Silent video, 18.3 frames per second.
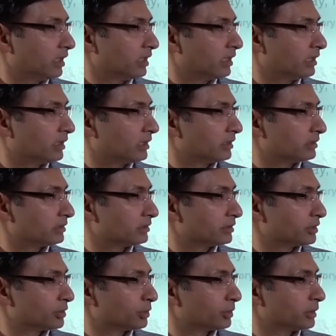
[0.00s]

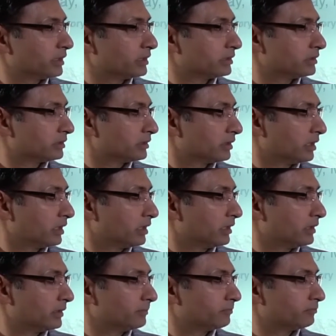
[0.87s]
to it.
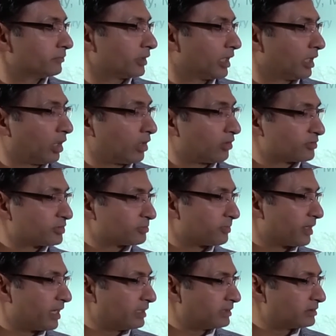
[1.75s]
A lot of
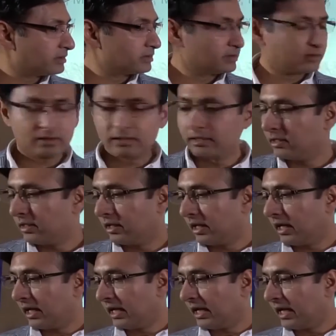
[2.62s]
space,
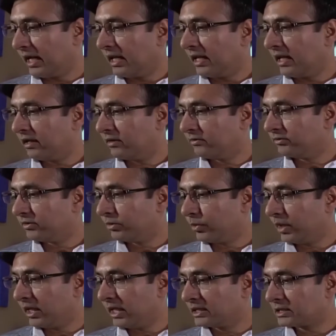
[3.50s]
and I love
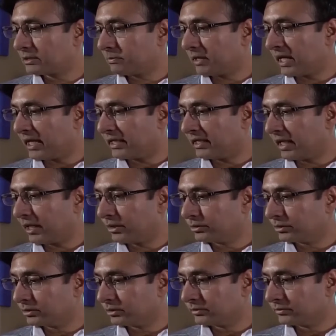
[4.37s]
the way it's planned
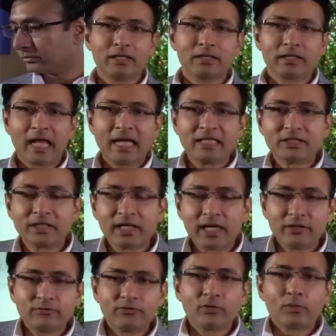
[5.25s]
out. Thanks
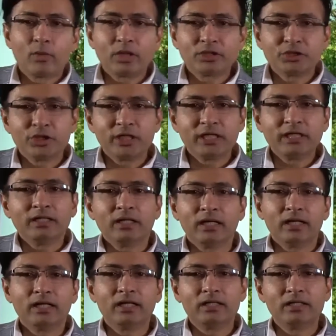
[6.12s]
again for watching
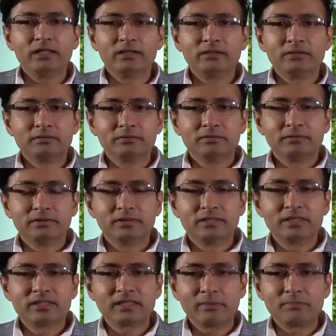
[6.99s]

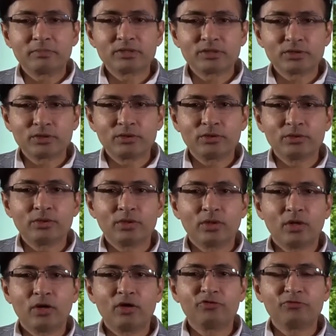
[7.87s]
this episode
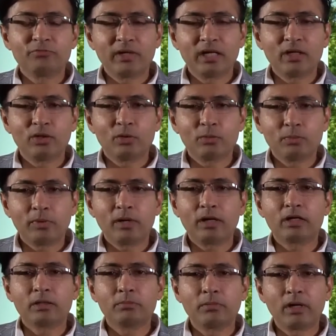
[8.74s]
of Menlo
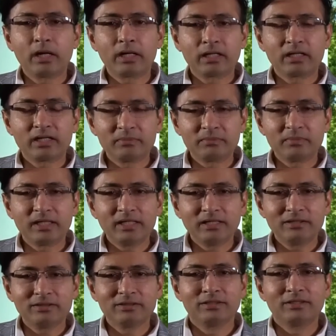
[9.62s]
Park Market
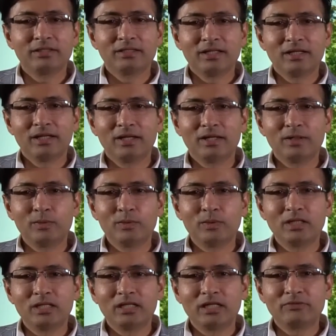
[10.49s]
Update. I
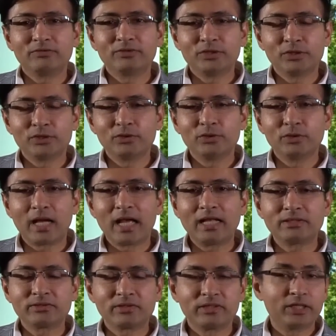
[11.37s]
would love to
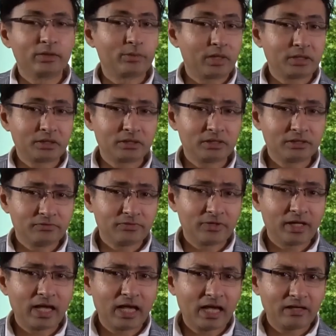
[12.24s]
answer any questions if
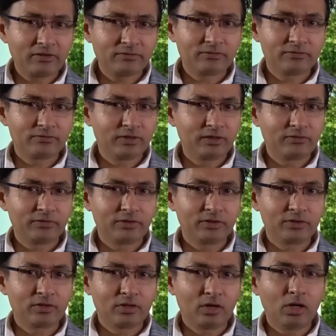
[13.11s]
you have. Feel
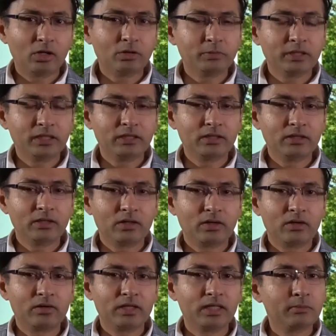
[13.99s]
free to call me
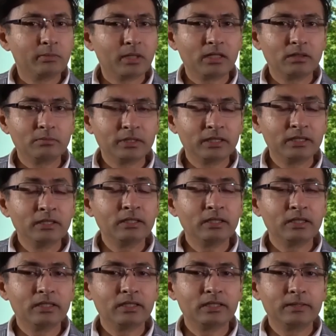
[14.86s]
or email me.
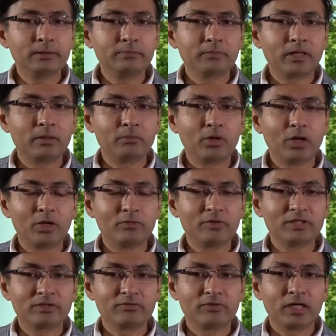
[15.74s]
I'm
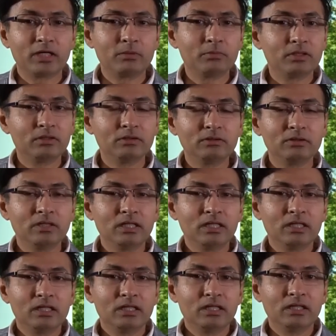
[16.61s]
always available.
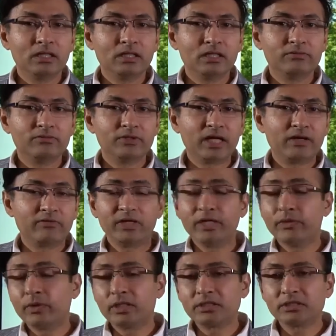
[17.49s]
If you have
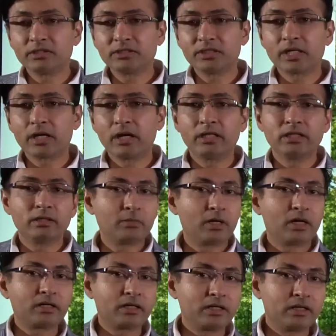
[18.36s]
any questions regarding the
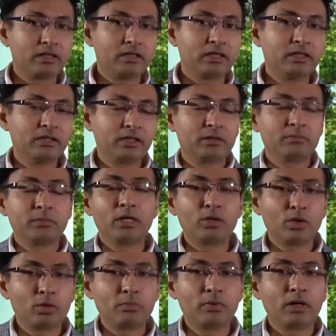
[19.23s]
market, either in
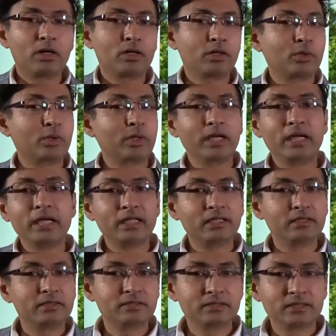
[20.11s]
Menlo Park or
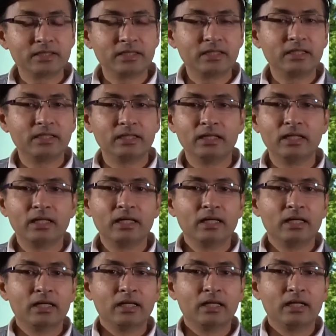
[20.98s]
any other city
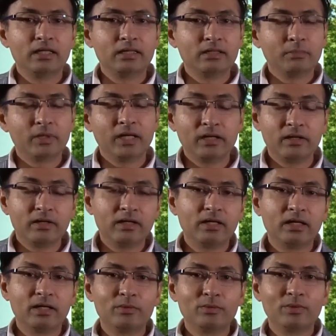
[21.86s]
in the Bay
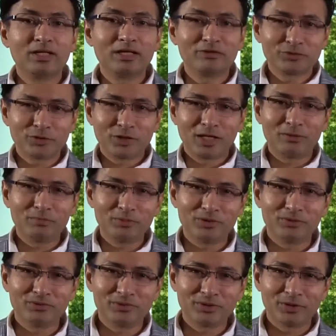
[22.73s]
Area, I would love to help
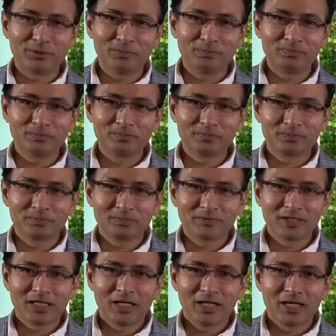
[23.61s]
you. So
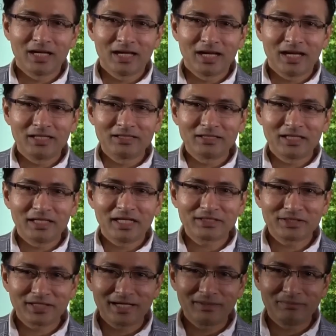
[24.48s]
until
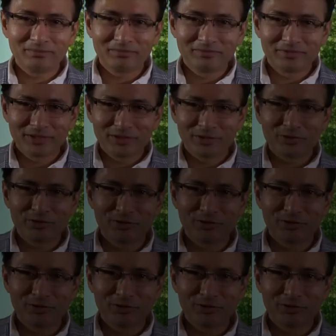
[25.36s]
next time, see you